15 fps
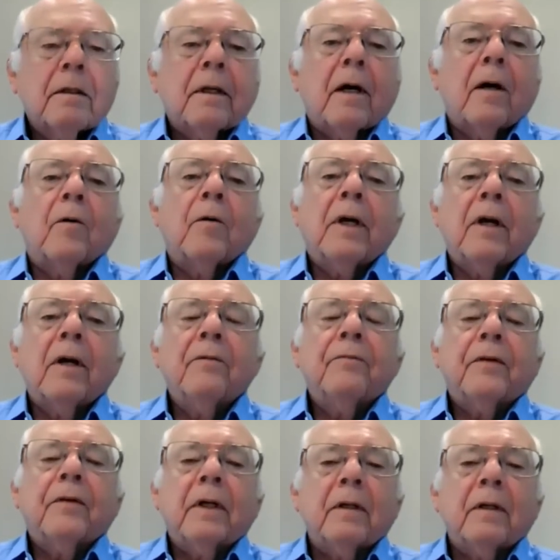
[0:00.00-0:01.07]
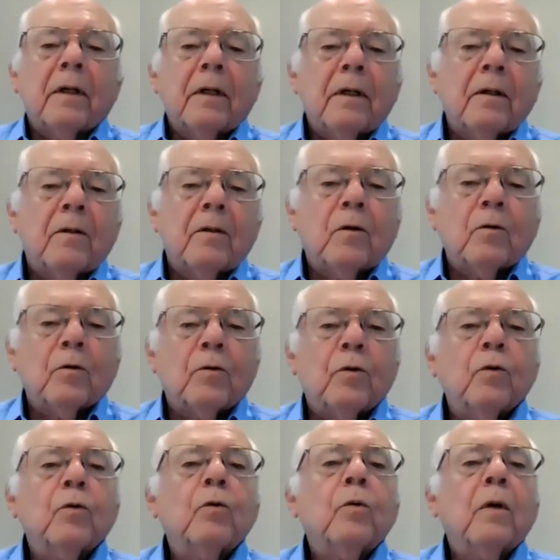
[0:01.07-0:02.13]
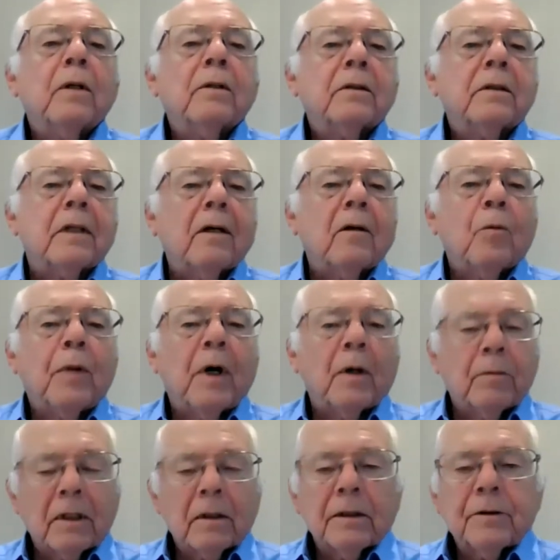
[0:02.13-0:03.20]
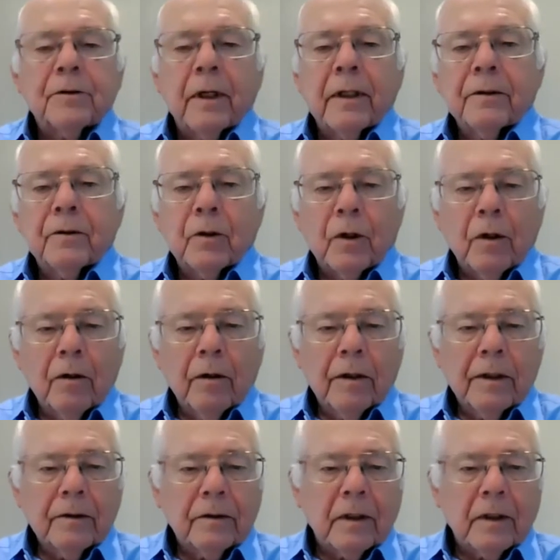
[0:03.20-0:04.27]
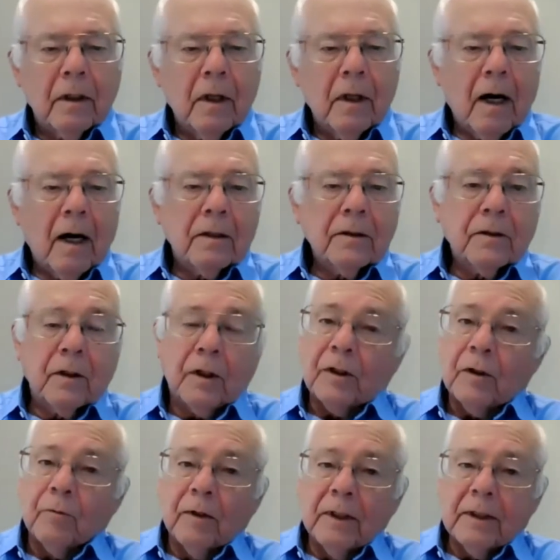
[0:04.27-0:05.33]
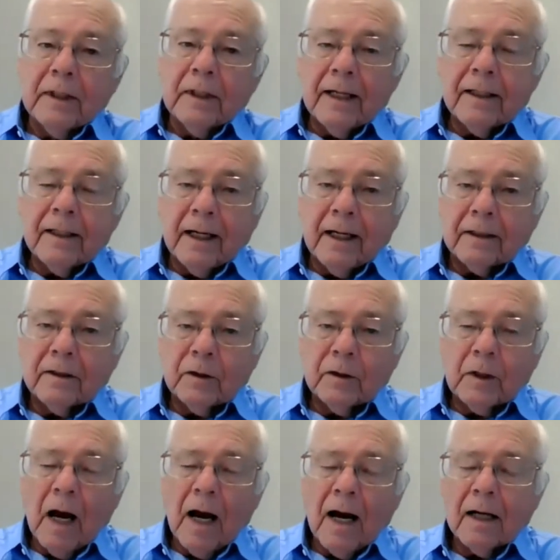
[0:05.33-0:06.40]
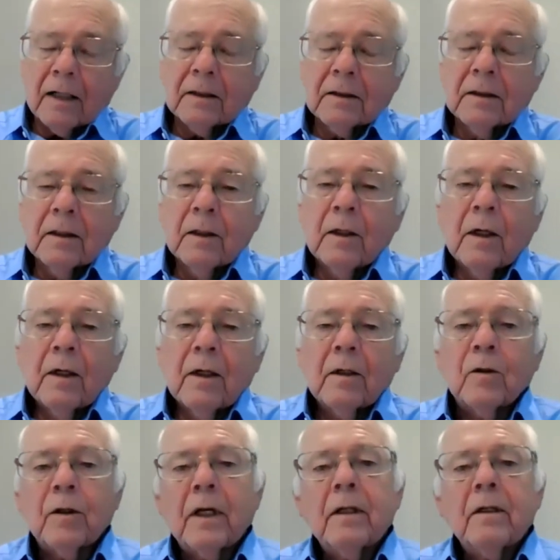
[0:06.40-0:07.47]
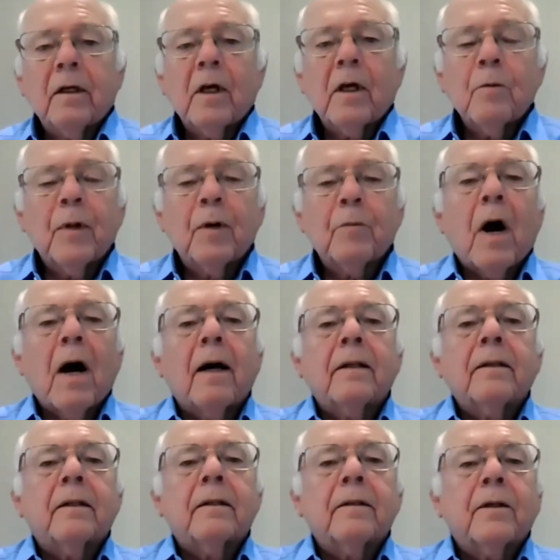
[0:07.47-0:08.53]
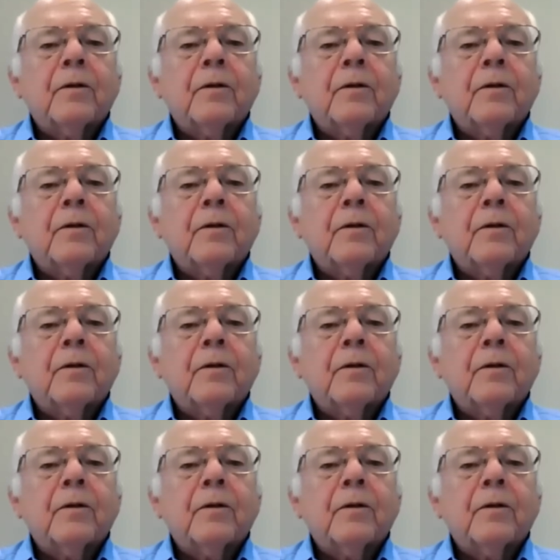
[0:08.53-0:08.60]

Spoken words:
Now, if indeed you do sell publicly traded securities at a loss and you really like that stock, you need to keep in mind that